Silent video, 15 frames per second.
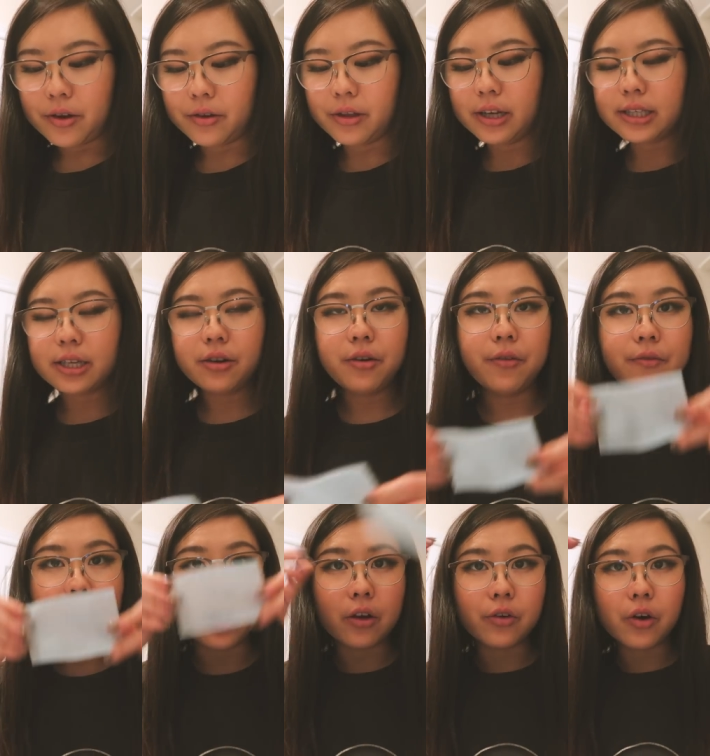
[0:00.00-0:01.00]
They're these little
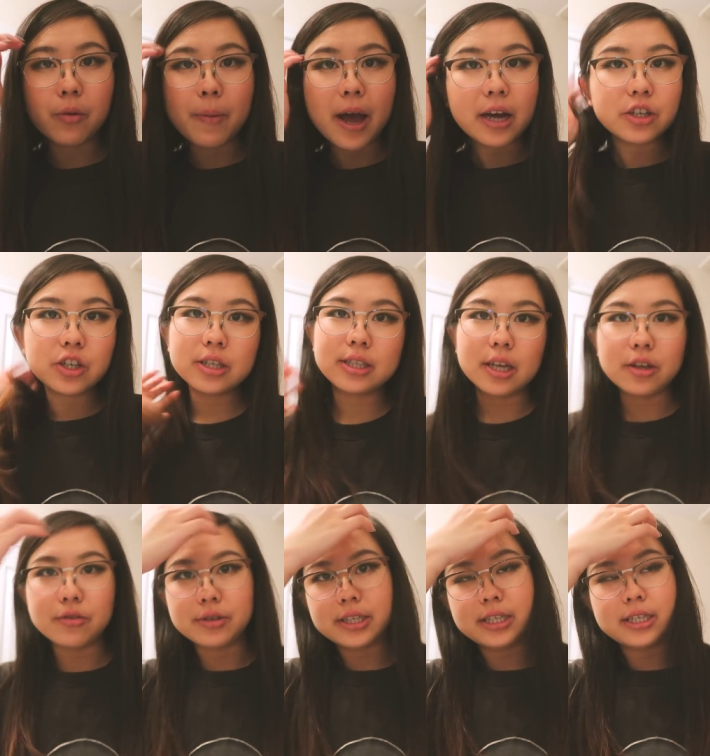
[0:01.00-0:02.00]
Velcro patches
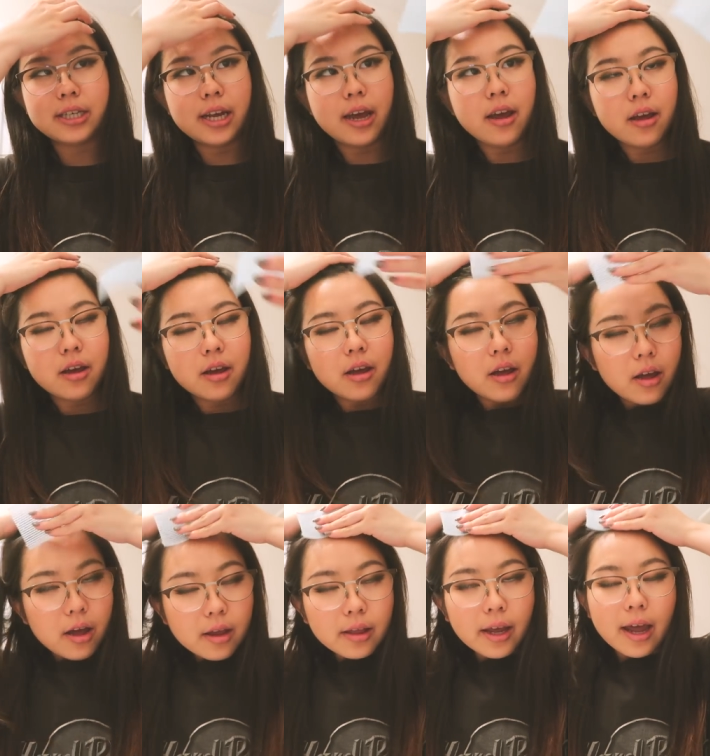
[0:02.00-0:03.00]
that you stick
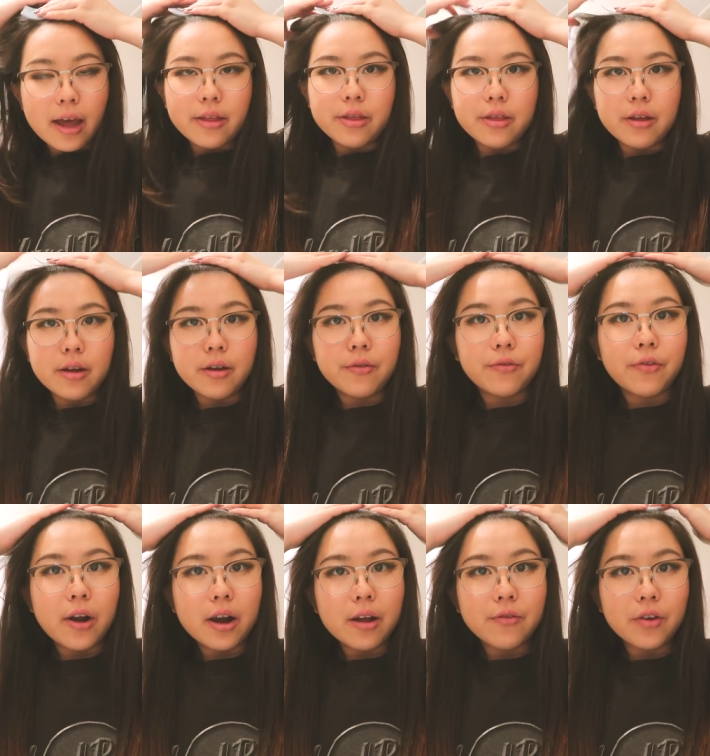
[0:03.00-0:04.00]
like at the
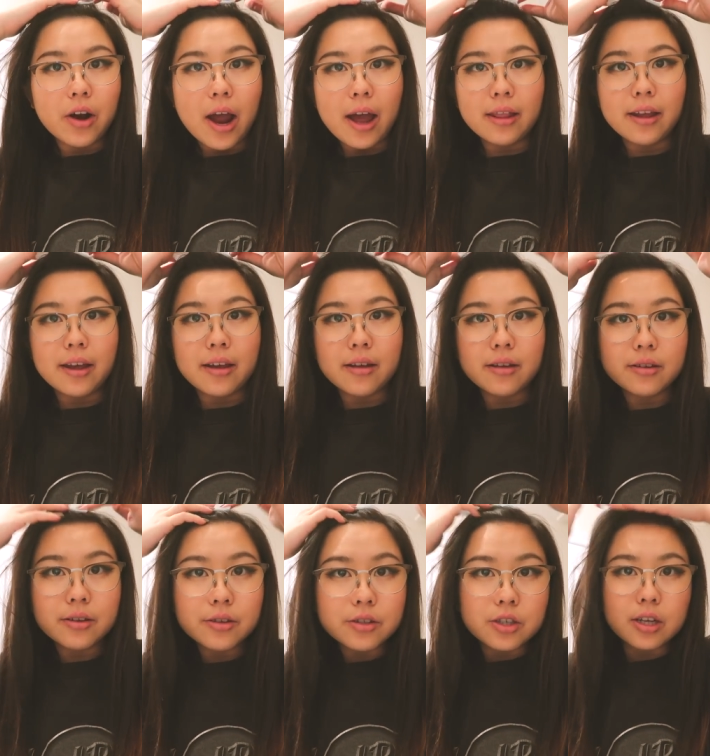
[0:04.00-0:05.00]
front of your head, like
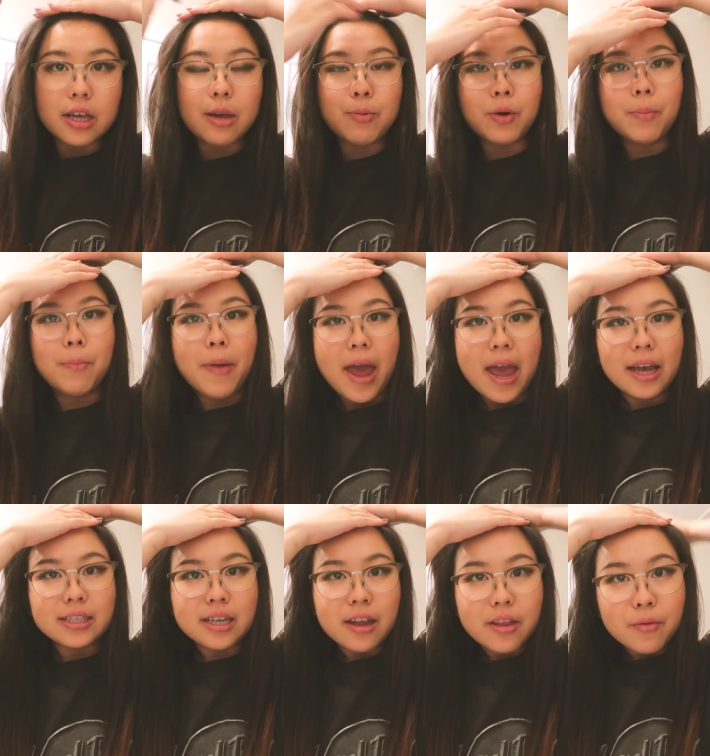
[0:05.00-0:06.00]
to keep your
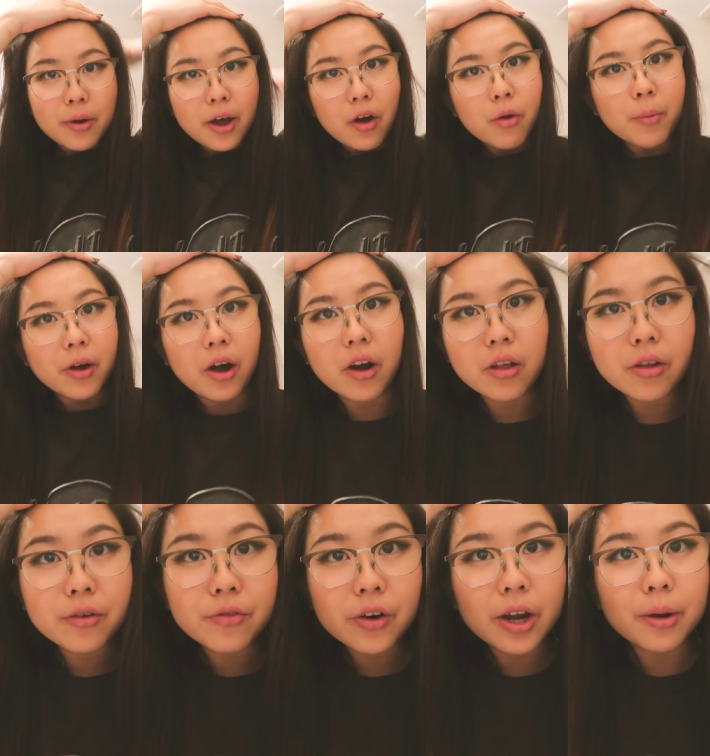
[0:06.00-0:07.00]
bangs out of the way. Oh my god, I
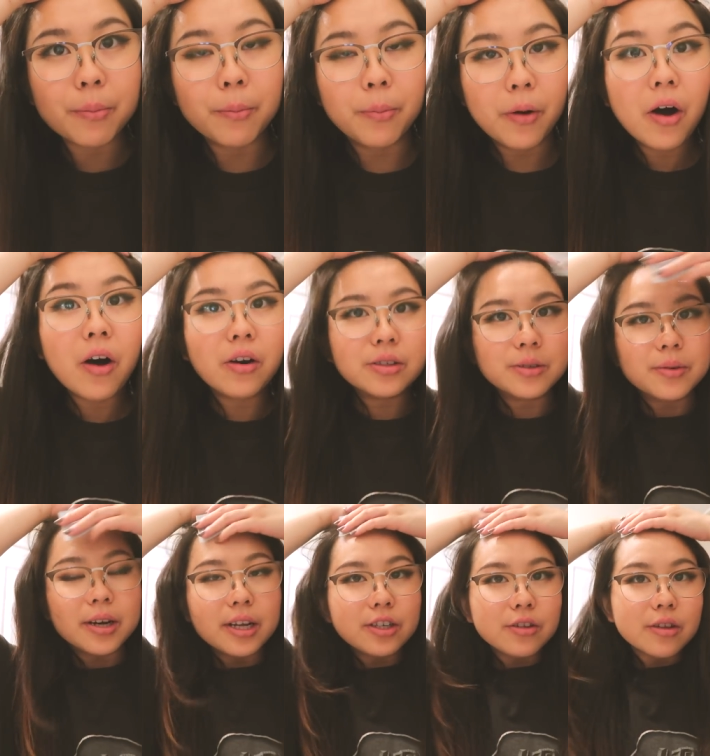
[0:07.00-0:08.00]
look freaking bald
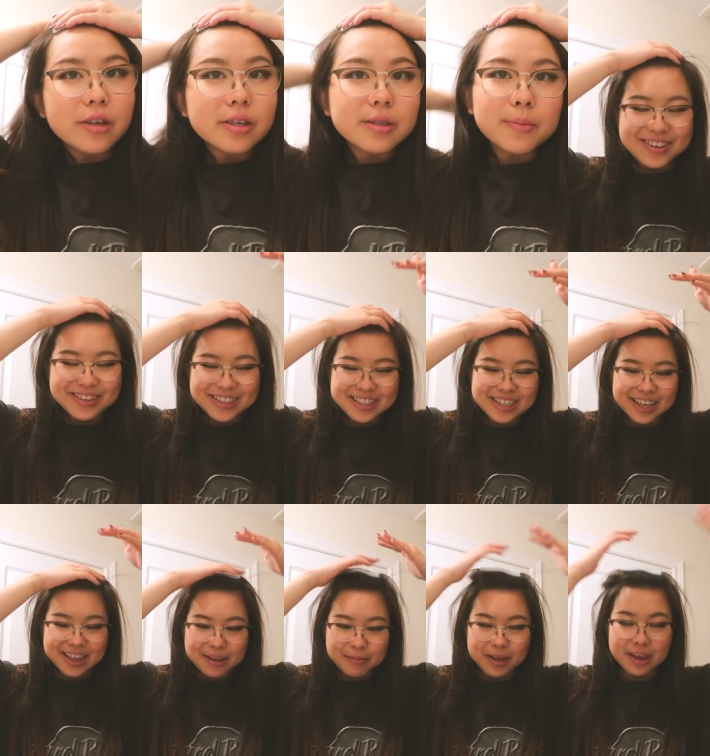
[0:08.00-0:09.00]
when I do this. You
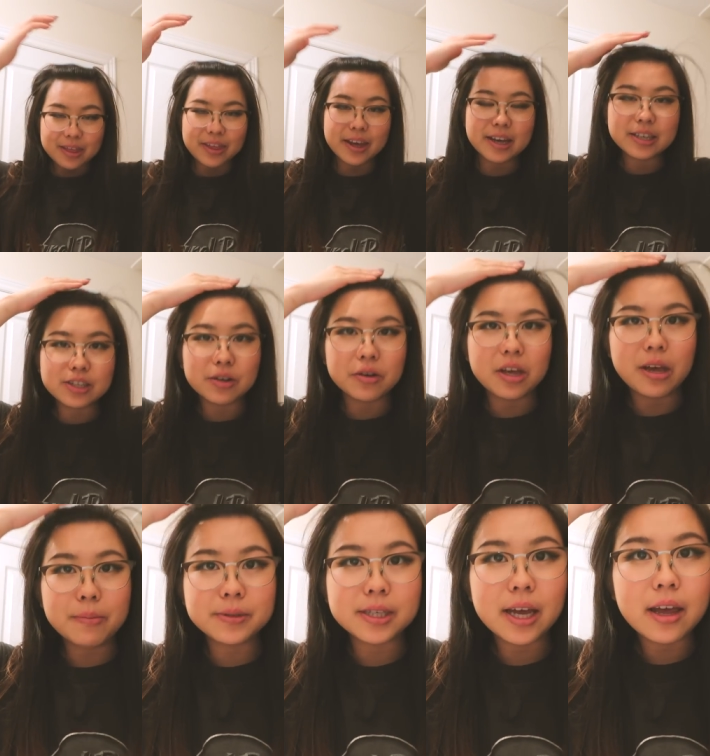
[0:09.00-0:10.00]
stick them like this so it
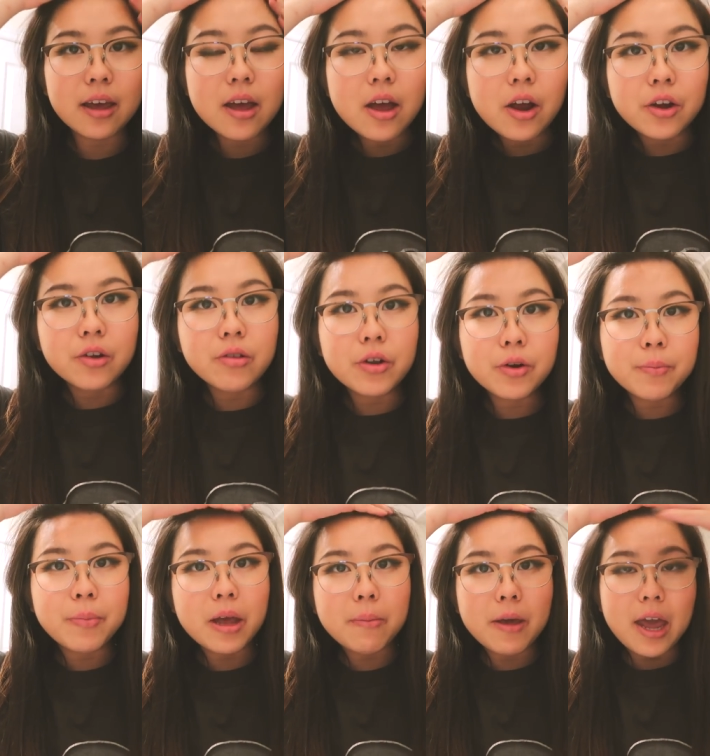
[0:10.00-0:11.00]
keeps like your little
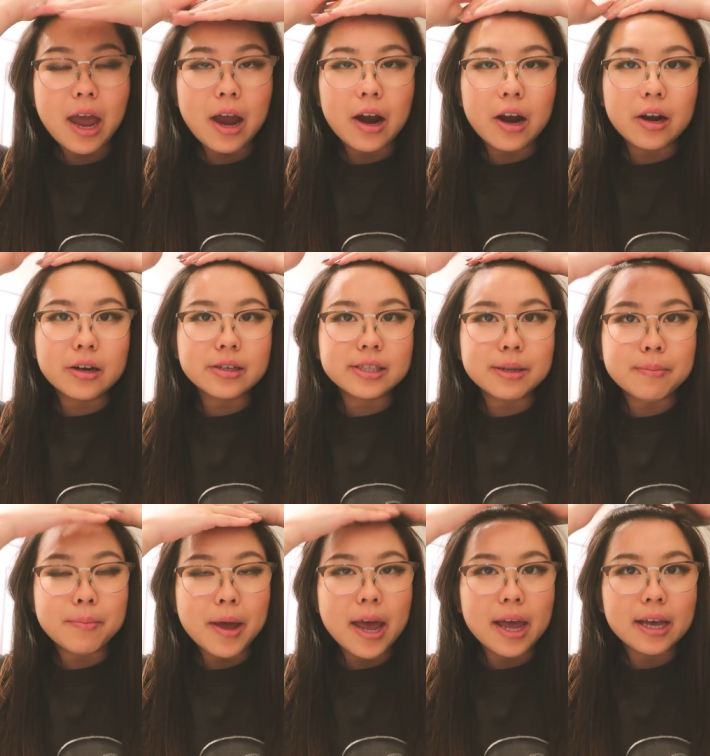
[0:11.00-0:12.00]
baby hairs
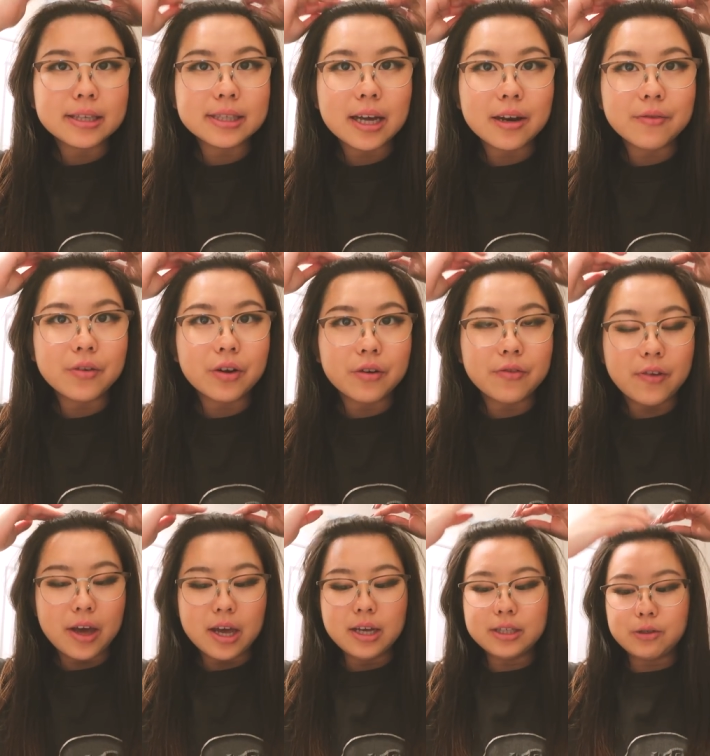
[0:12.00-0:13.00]
and bangs out of your
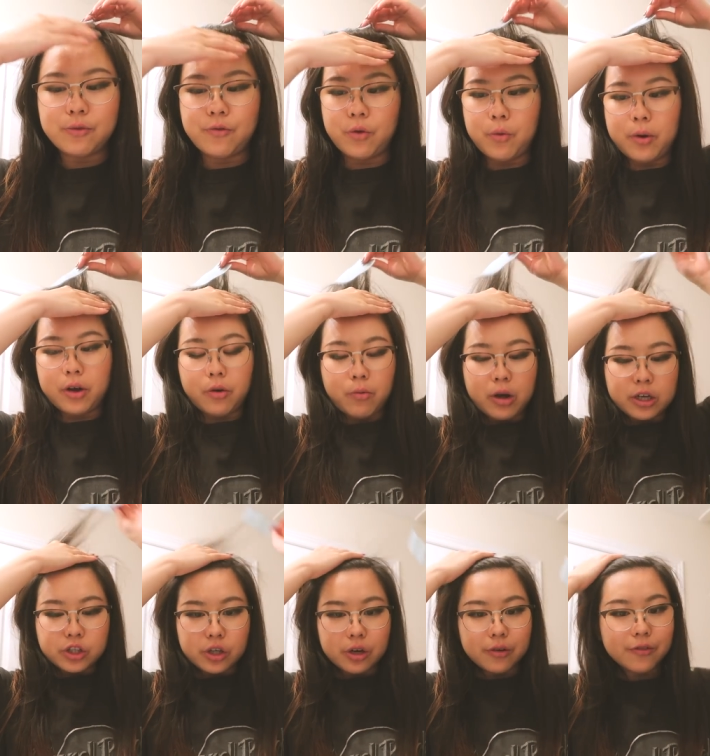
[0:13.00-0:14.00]
face for when you're
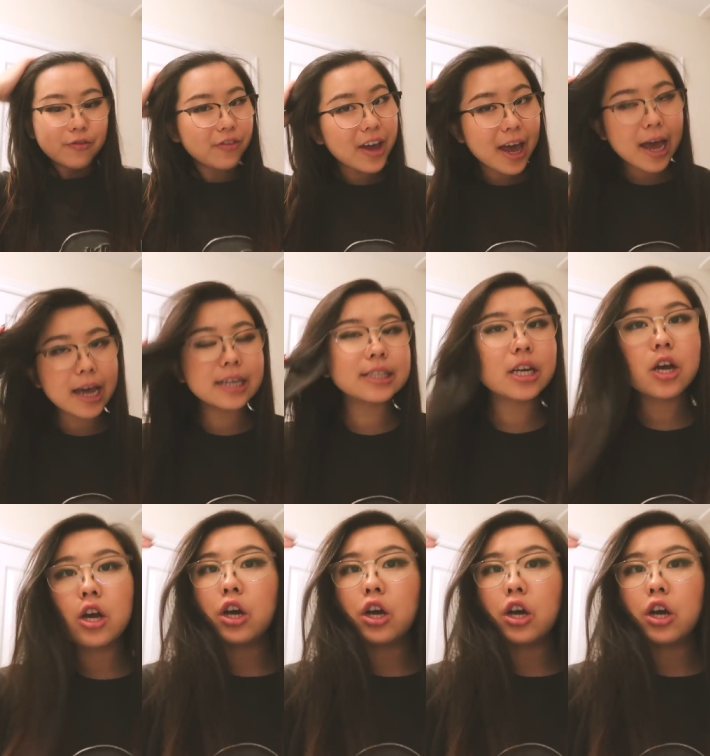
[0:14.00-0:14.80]
washing your face,